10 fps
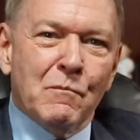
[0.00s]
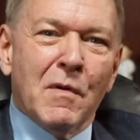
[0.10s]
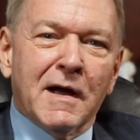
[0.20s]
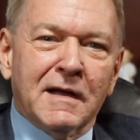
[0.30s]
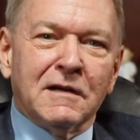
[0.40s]

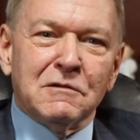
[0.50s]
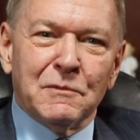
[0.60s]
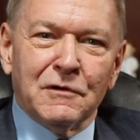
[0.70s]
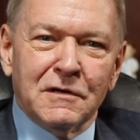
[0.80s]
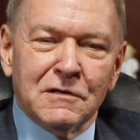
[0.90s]
My
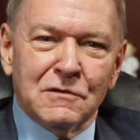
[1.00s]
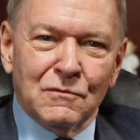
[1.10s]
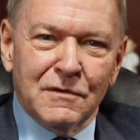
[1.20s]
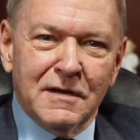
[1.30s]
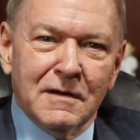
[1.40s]
experience
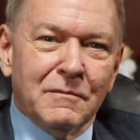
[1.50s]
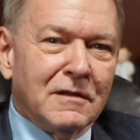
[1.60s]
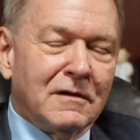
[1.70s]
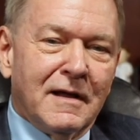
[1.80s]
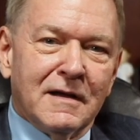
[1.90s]
with him
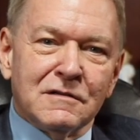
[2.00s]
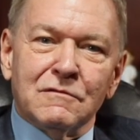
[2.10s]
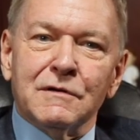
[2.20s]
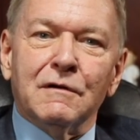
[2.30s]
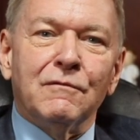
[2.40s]
in the
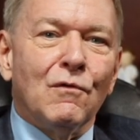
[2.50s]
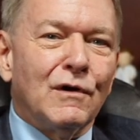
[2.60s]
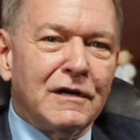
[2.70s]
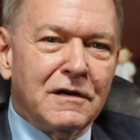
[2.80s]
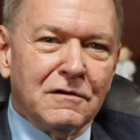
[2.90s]
last 3 or
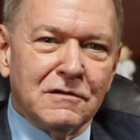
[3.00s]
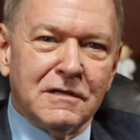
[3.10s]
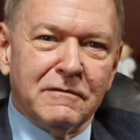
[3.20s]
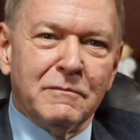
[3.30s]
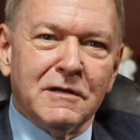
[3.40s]
4 years
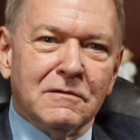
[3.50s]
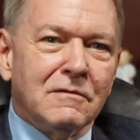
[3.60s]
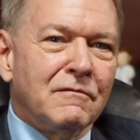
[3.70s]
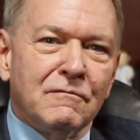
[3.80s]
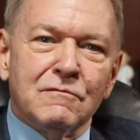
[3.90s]
have been
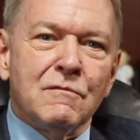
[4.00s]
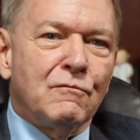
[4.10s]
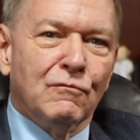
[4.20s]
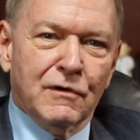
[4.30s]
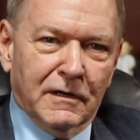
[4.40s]

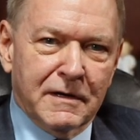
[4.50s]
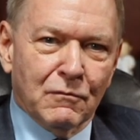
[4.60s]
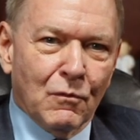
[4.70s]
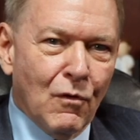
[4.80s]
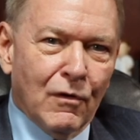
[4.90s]
really
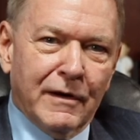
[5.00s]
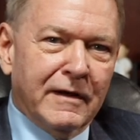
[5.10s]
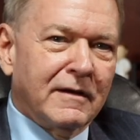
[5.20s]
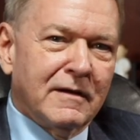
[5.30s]
rewarding.